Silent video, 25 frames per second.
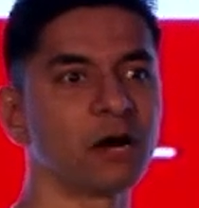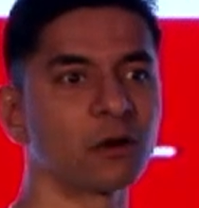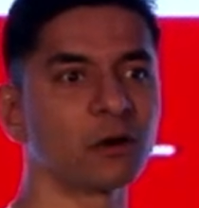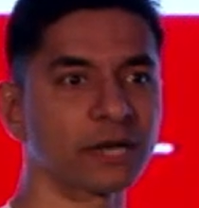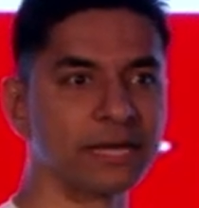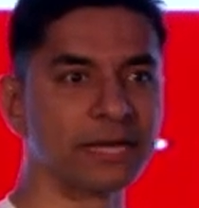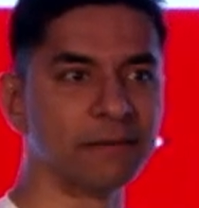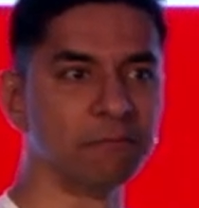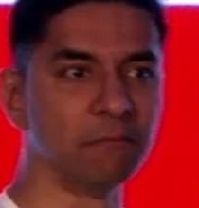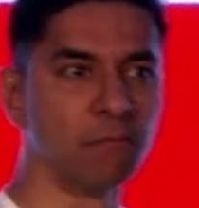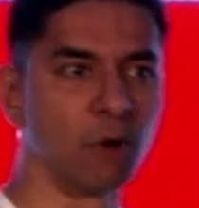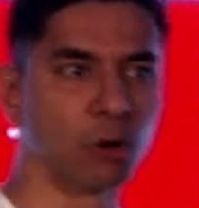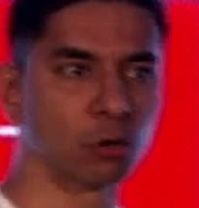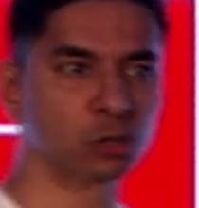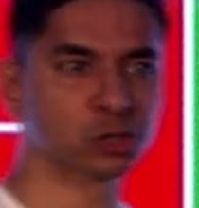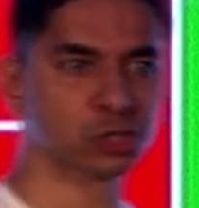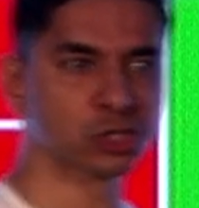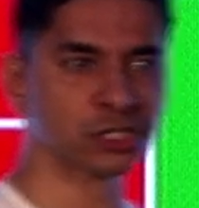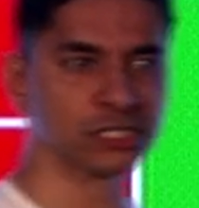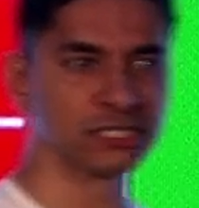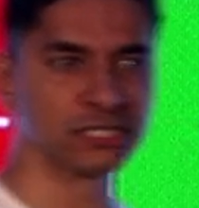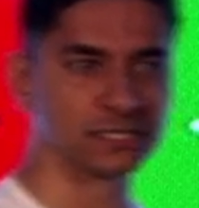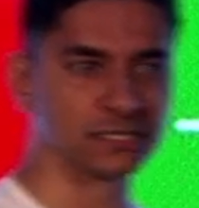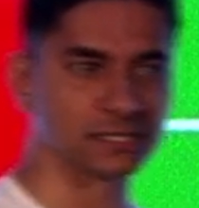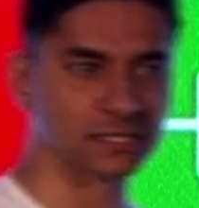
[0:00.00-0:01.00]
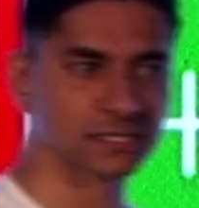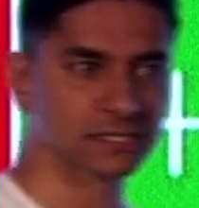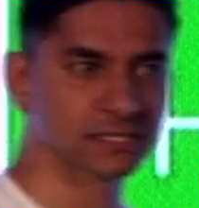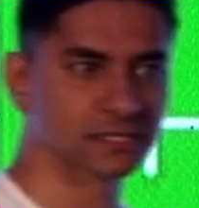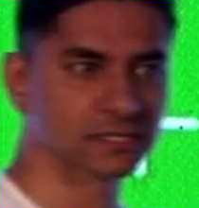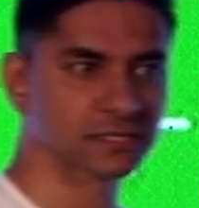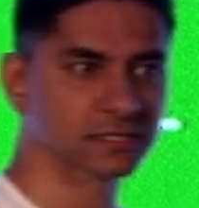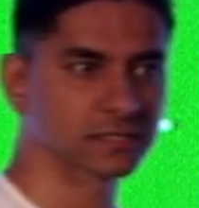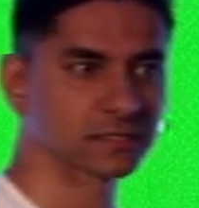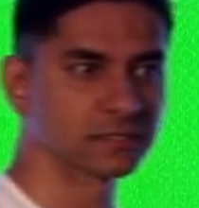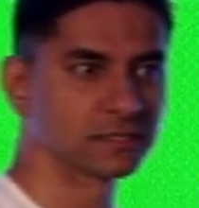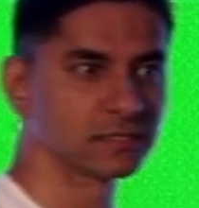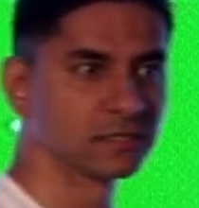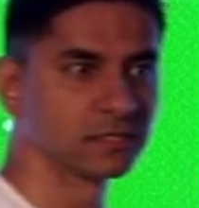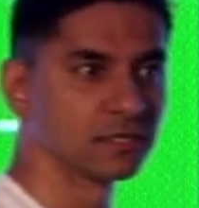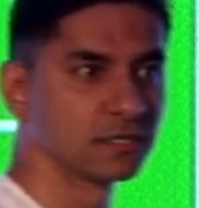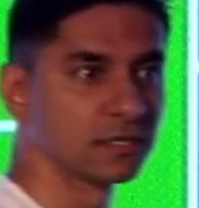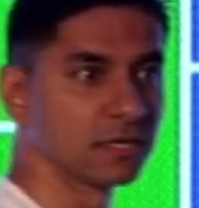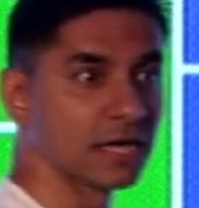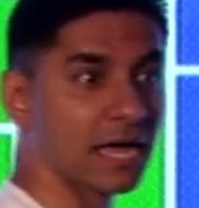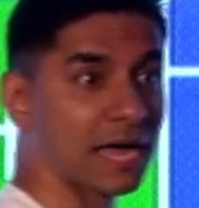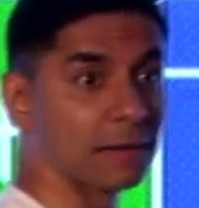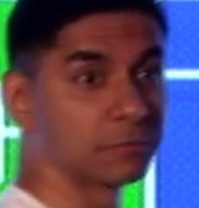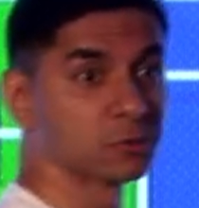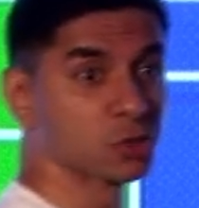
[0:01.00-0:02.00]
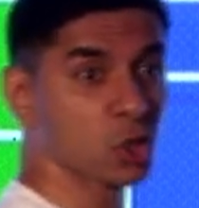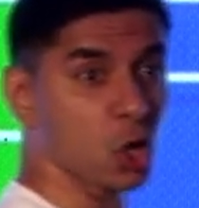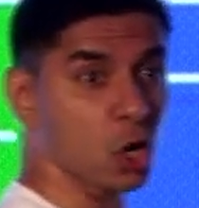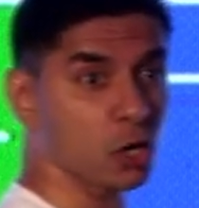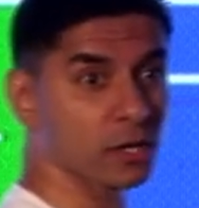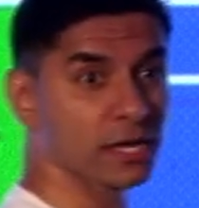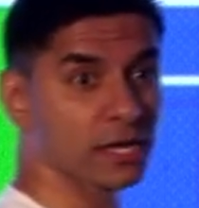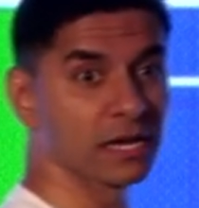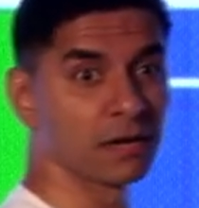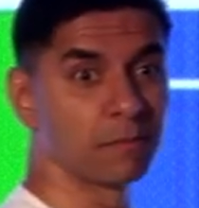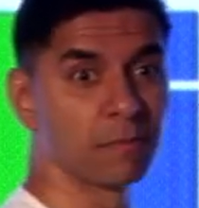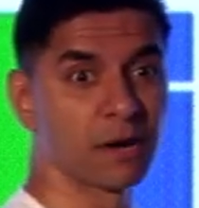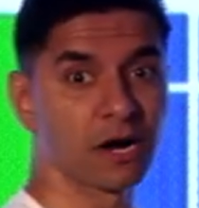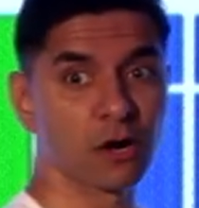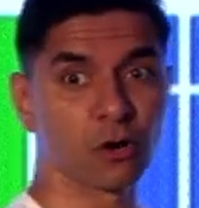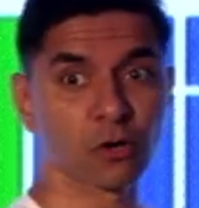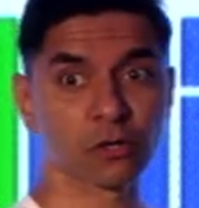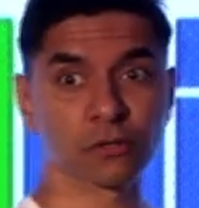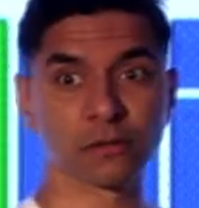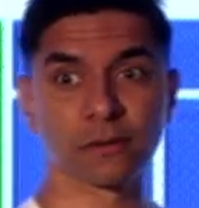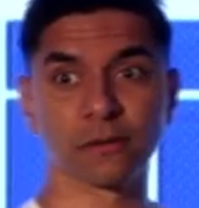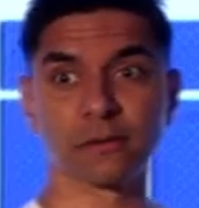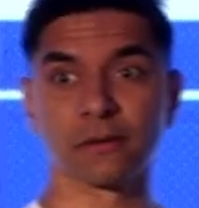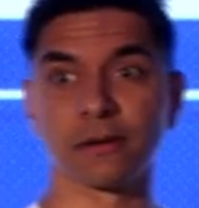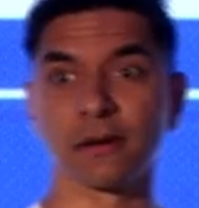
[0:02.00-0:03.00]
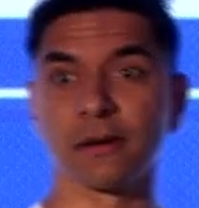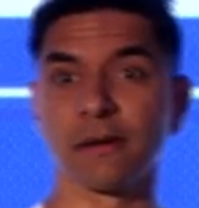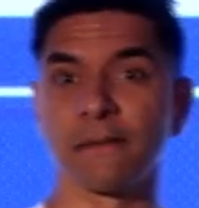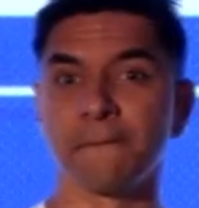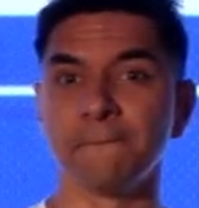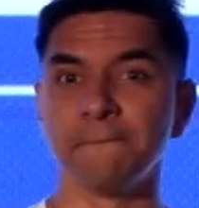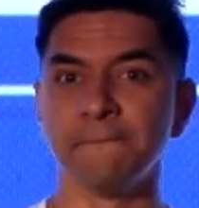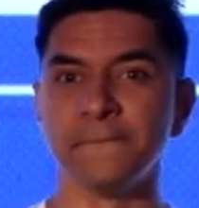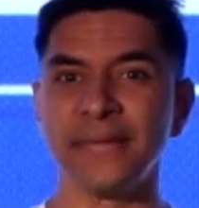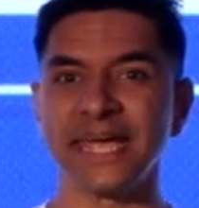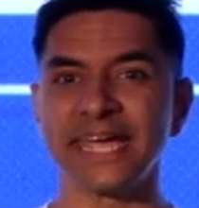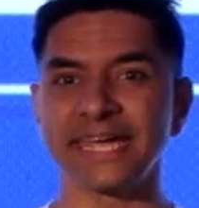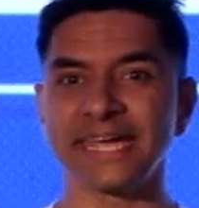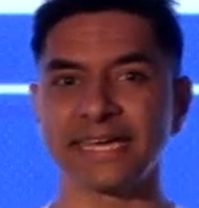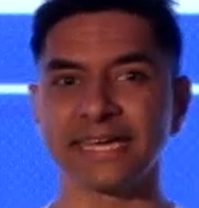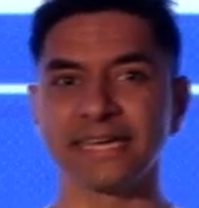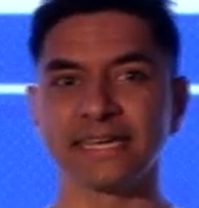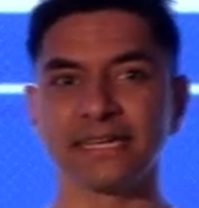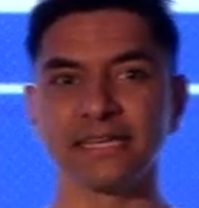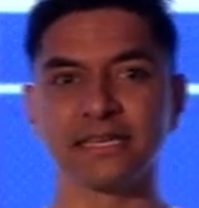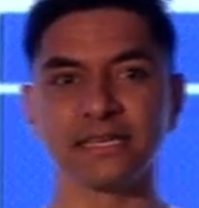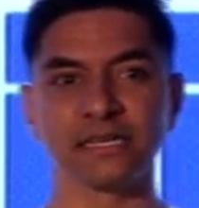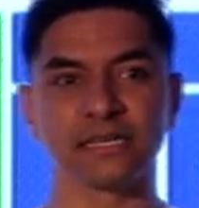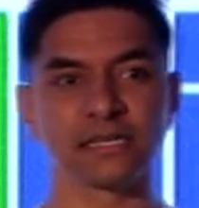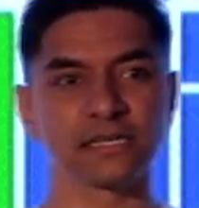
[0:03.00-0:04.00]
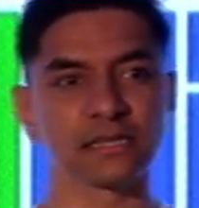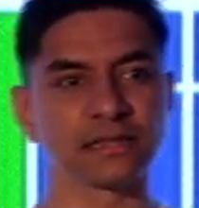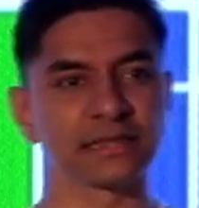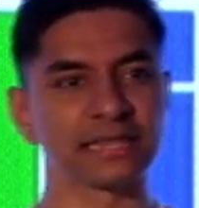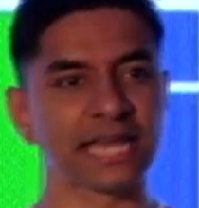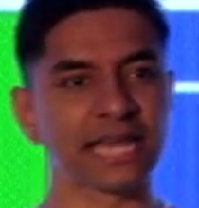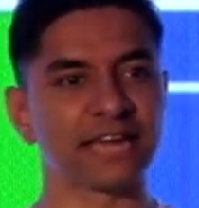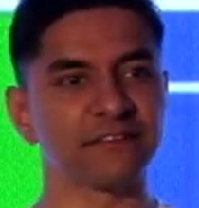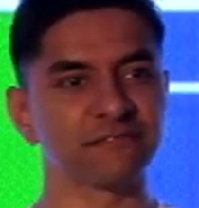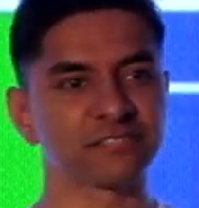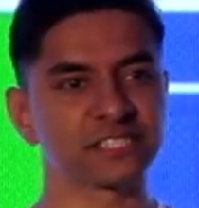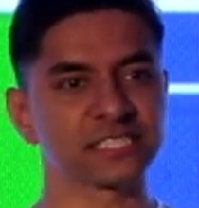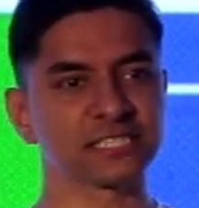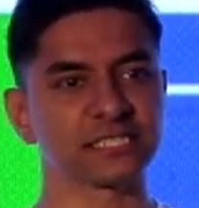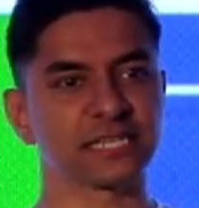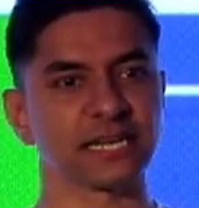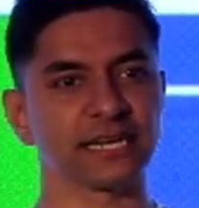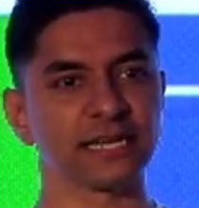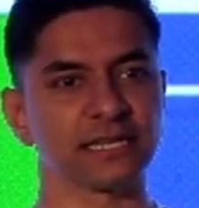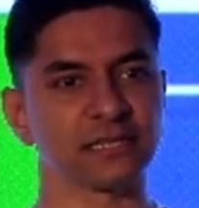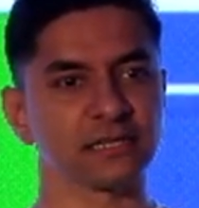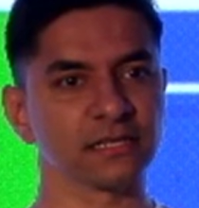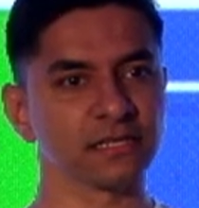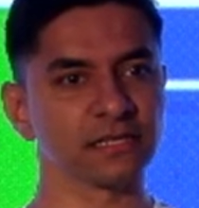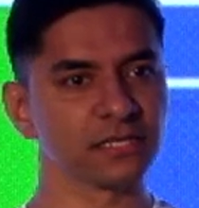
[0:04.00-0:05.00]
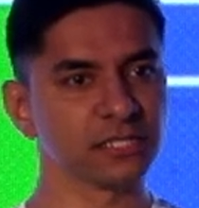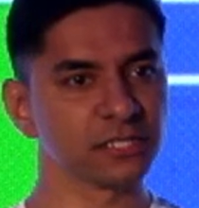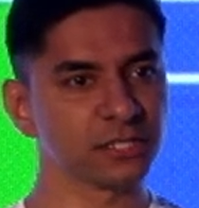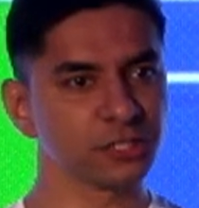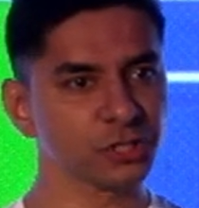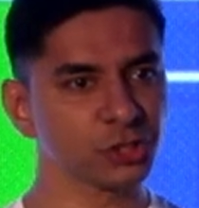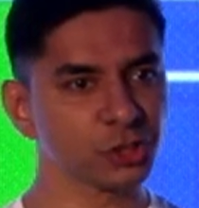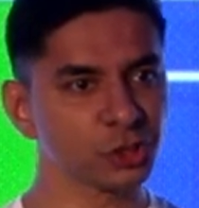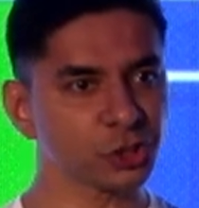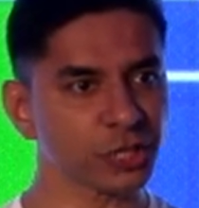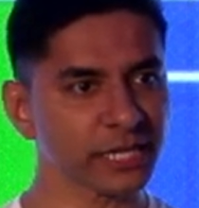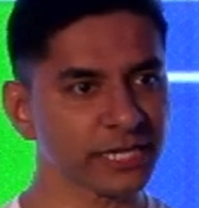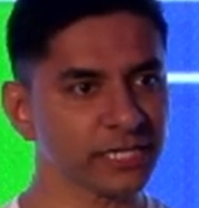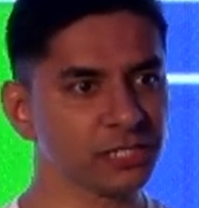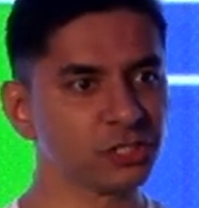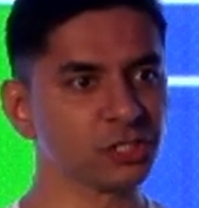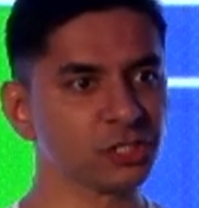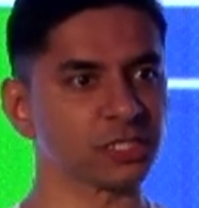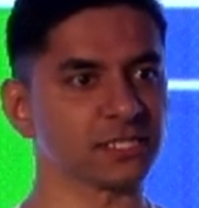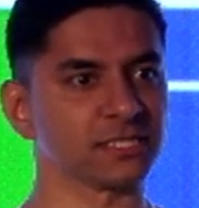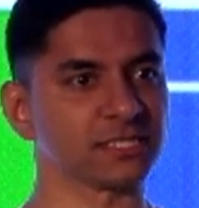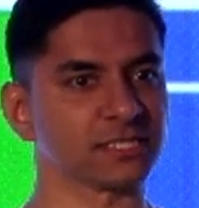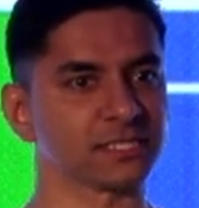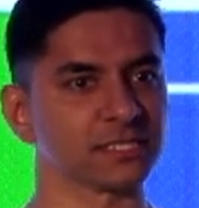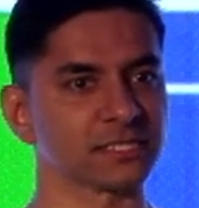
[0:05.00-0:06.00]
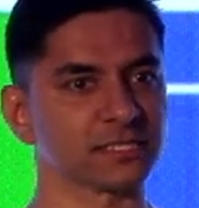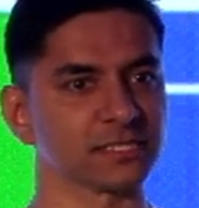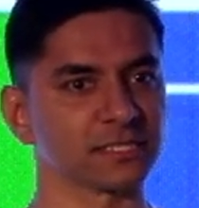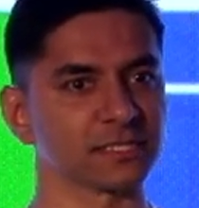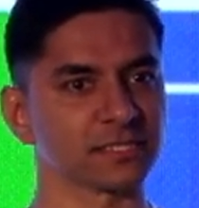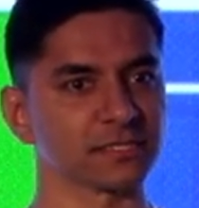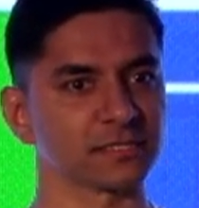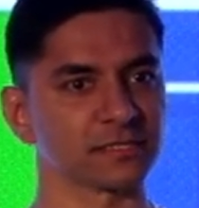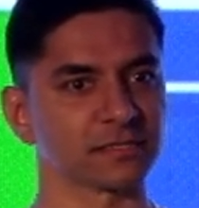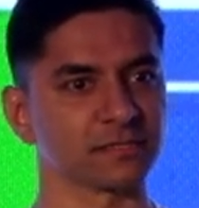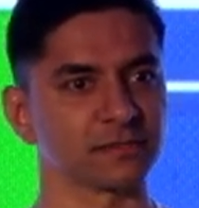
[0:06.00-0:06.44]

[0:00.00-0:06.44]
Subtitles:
emotions. I'm talking about making lifestyle changes.